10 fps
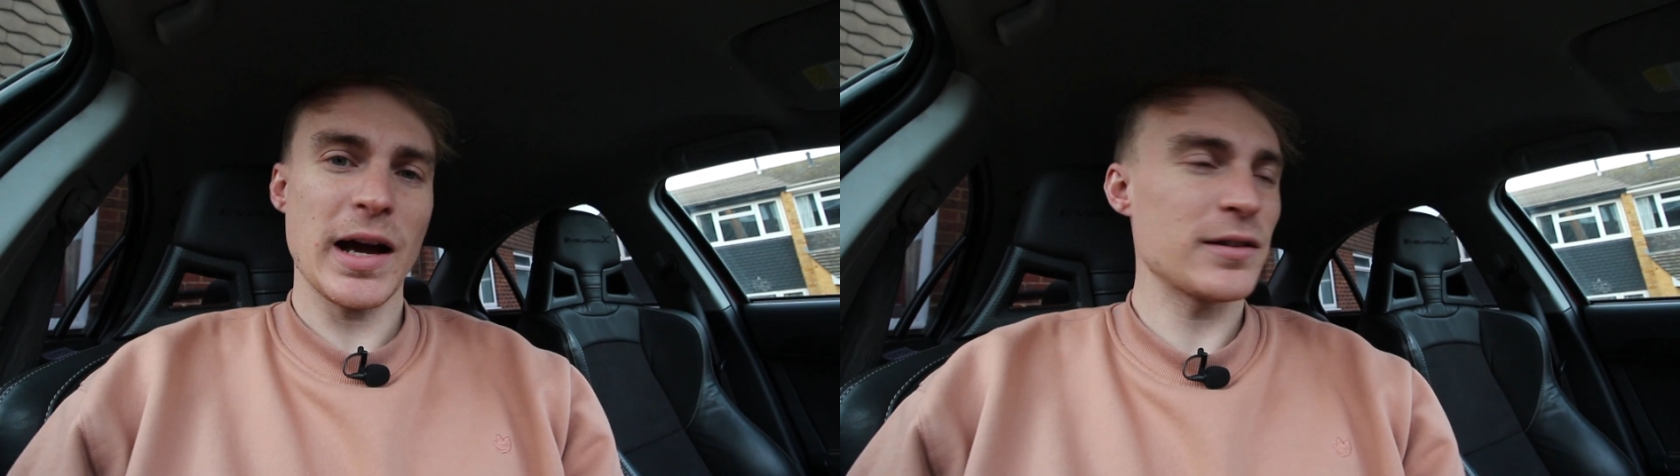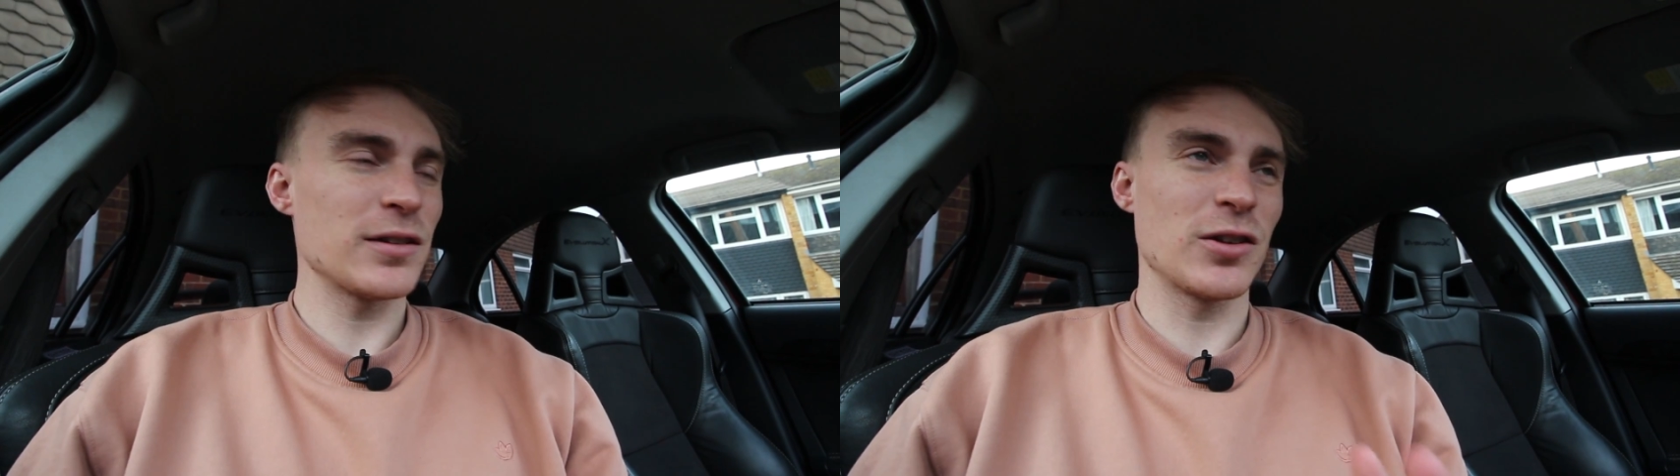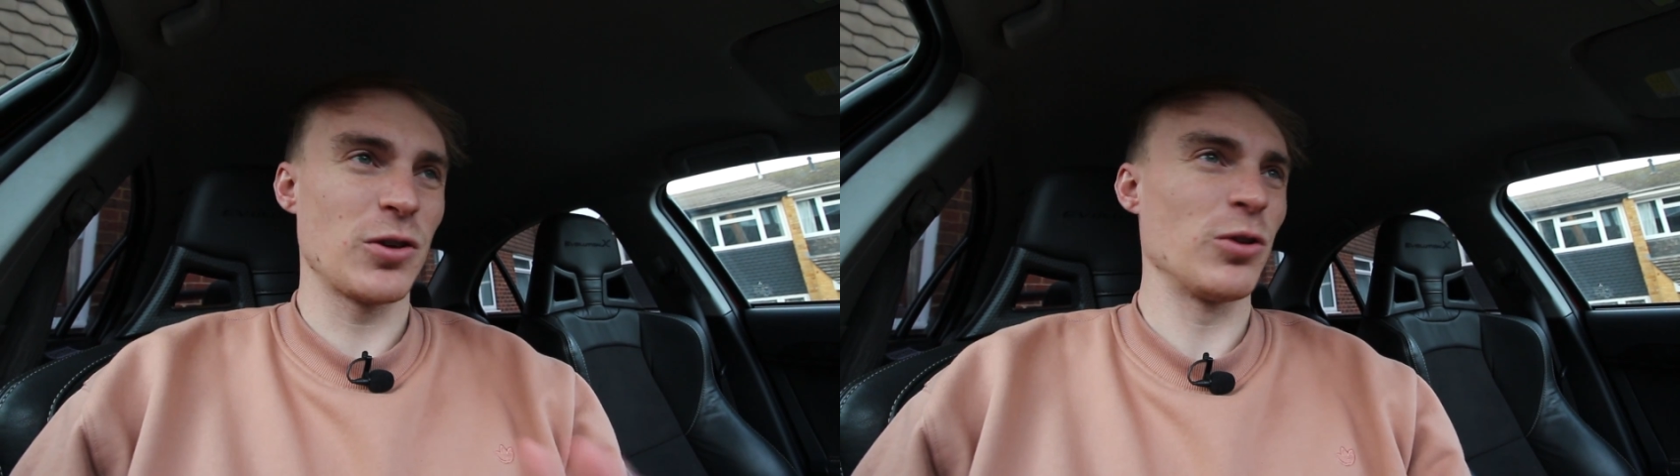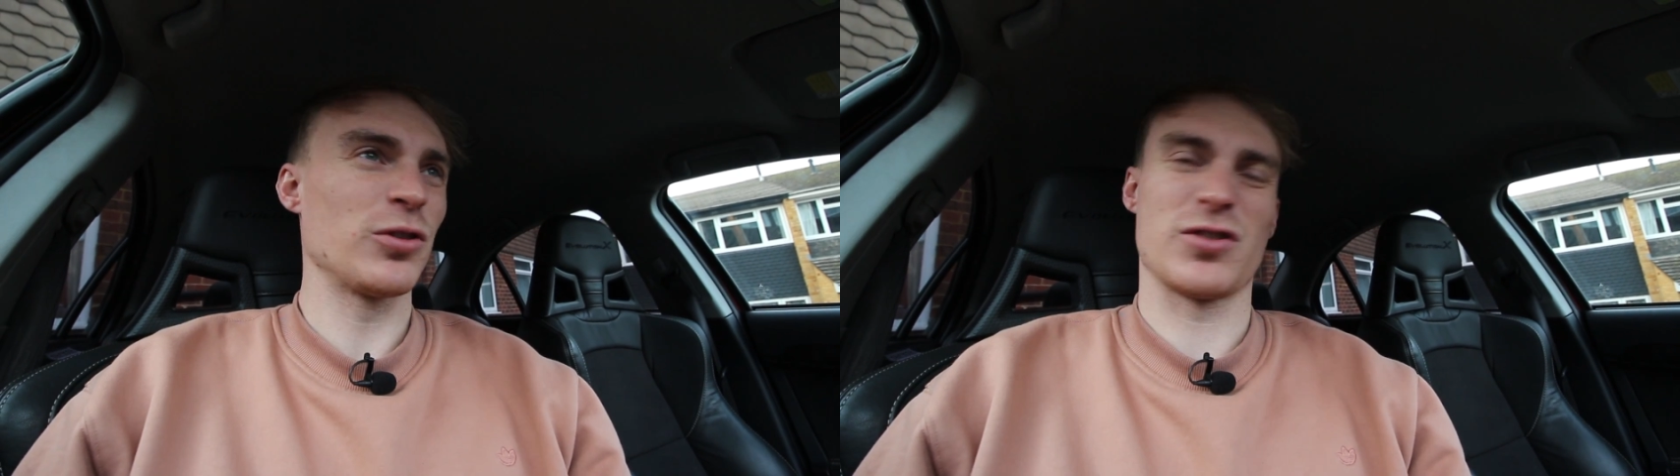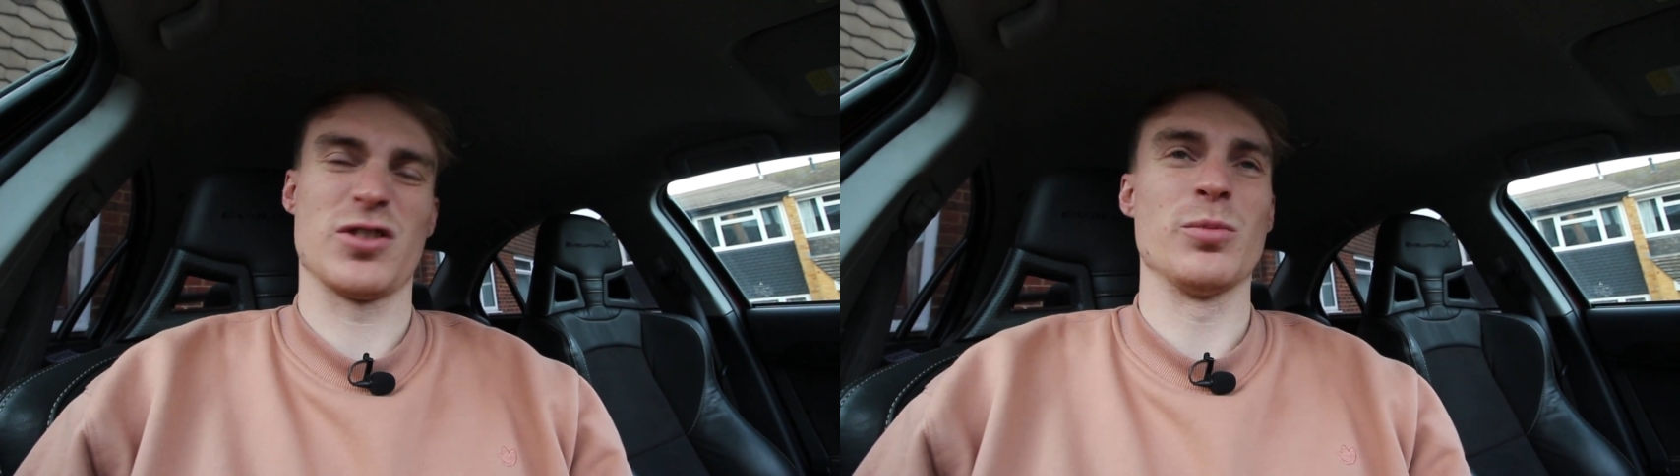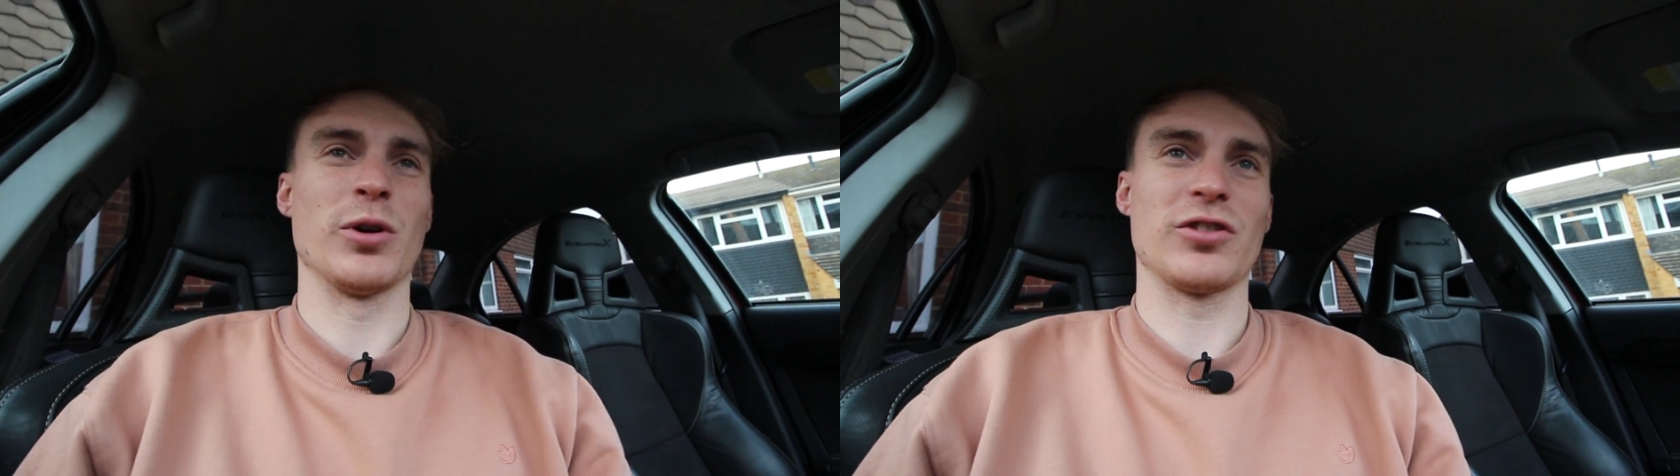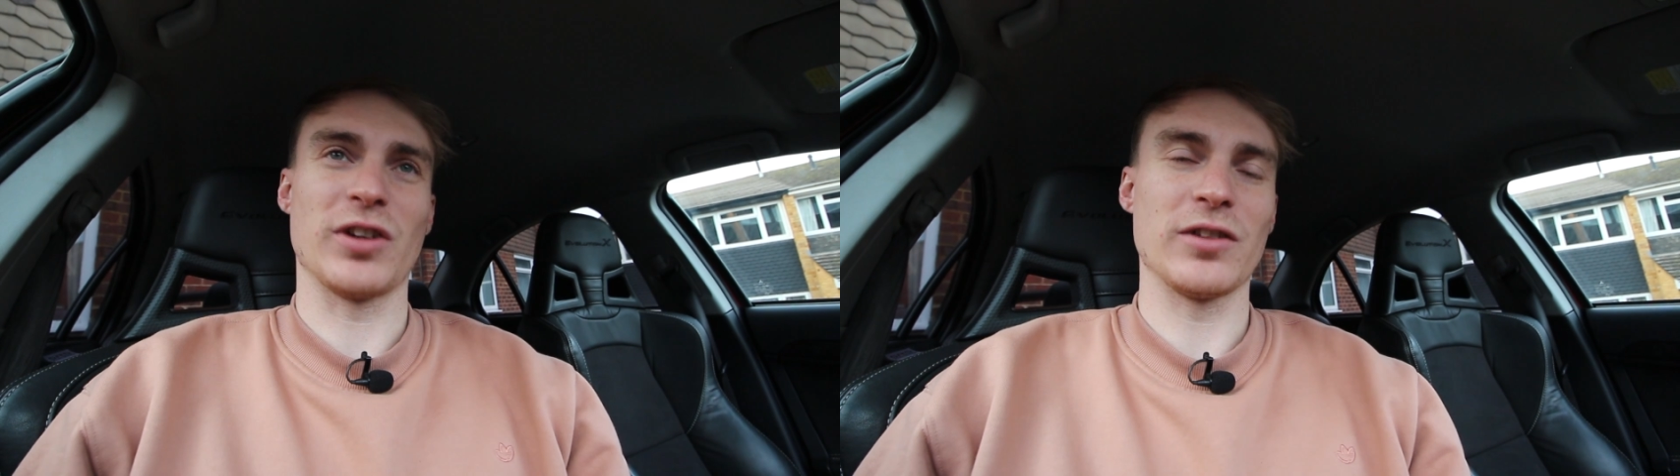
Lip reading: hasn't caused too much